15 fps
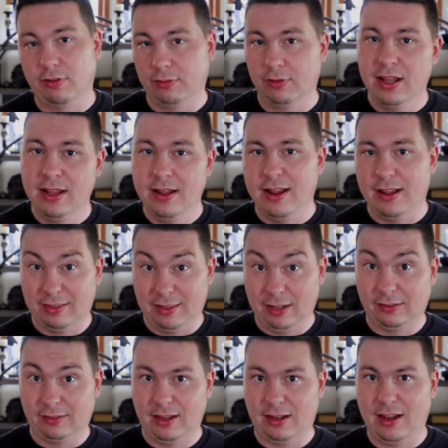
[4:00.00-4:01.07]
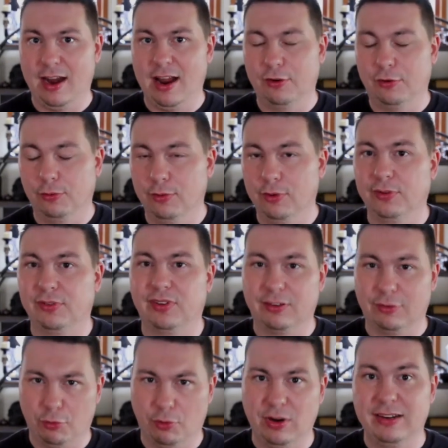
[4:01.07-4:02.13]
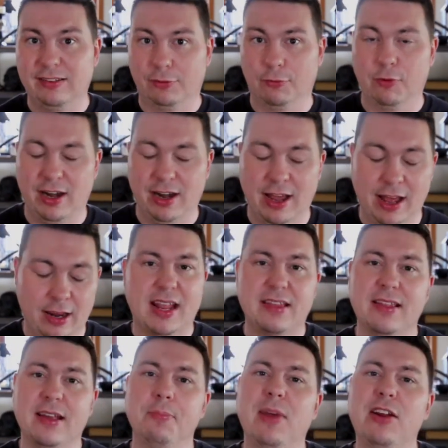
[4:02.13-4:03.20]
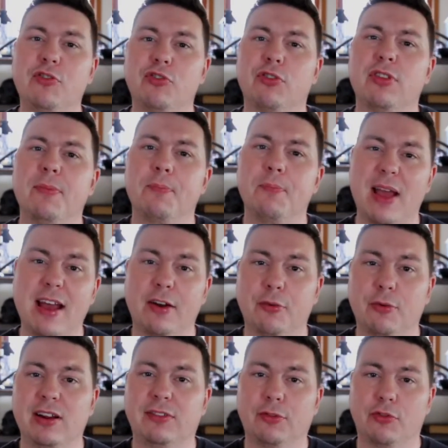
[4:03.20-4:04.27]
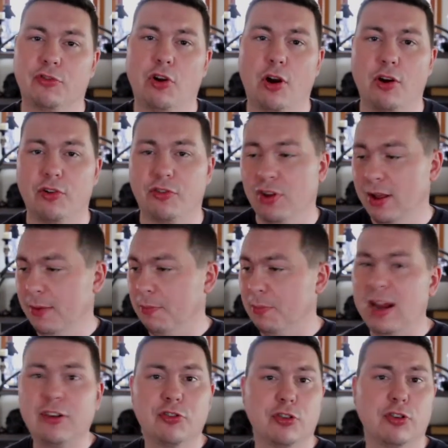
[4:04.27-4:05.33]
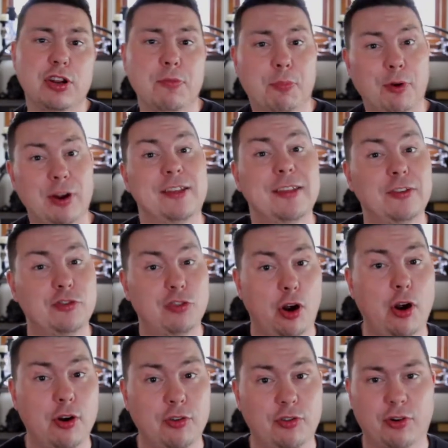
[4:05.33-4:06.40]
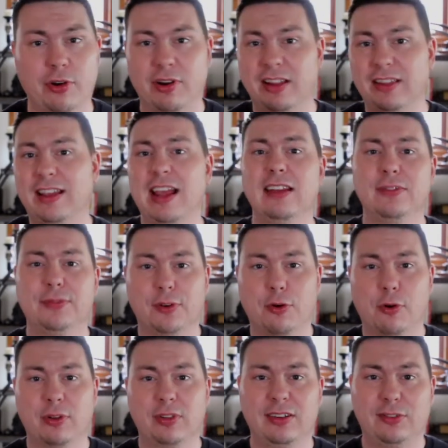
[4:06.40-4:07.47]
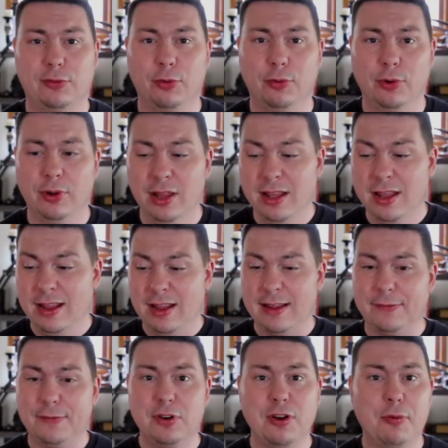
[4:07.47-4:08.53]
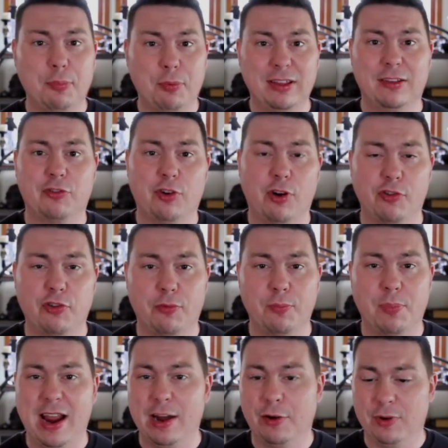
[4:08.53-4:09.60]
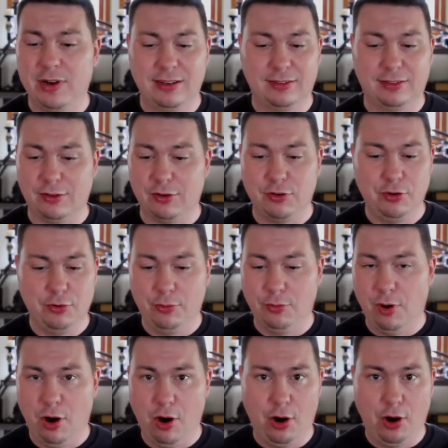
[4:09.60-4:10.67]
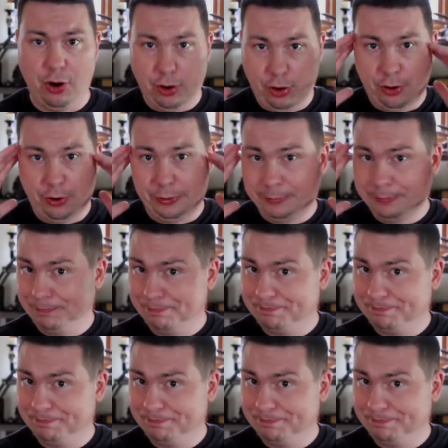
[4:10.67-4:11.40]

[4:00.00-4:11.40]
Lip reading: and things that get on tools and grease and whatnot. And then make sure the batteries are charged. Make sure you bring the charger. In the case of a cordless tool, if you don't bring the charger and batteries, you're